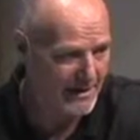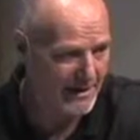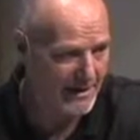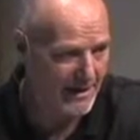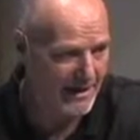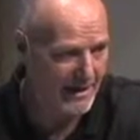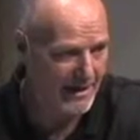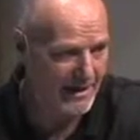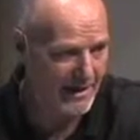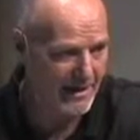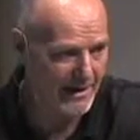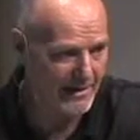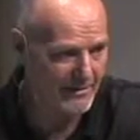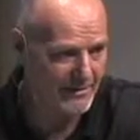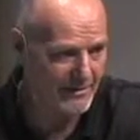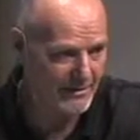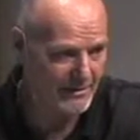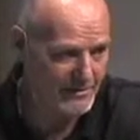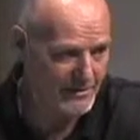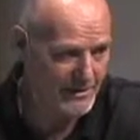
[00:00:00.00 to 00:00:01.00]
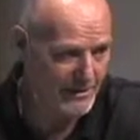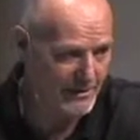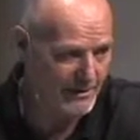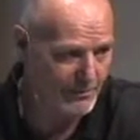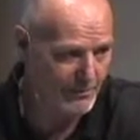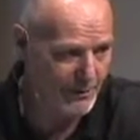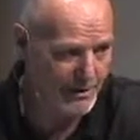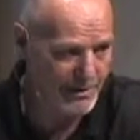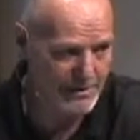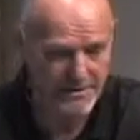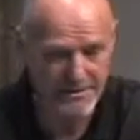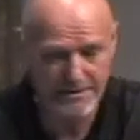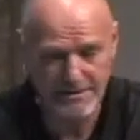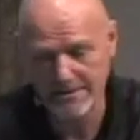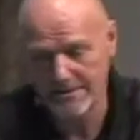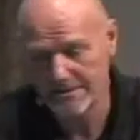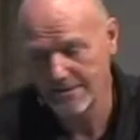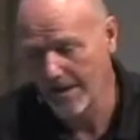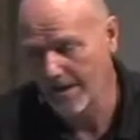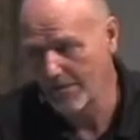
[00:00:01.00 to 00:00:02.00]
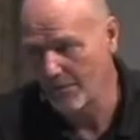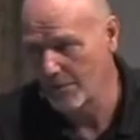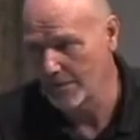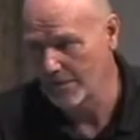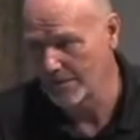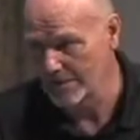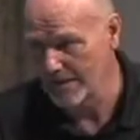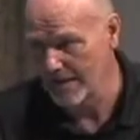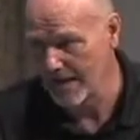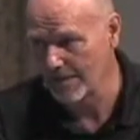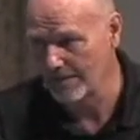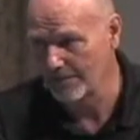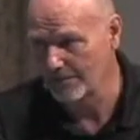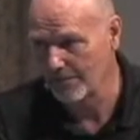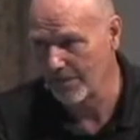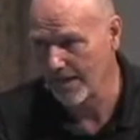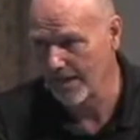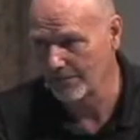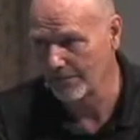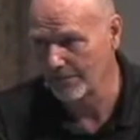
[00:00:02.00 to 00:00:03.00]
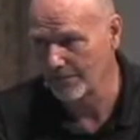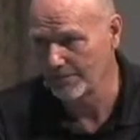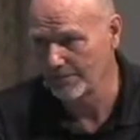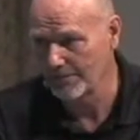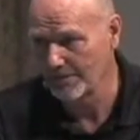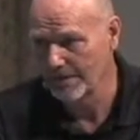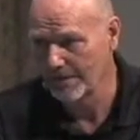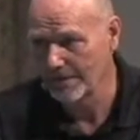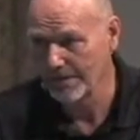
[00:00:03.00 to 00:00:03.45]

uh, and then there's other places uh, where it's not a problem.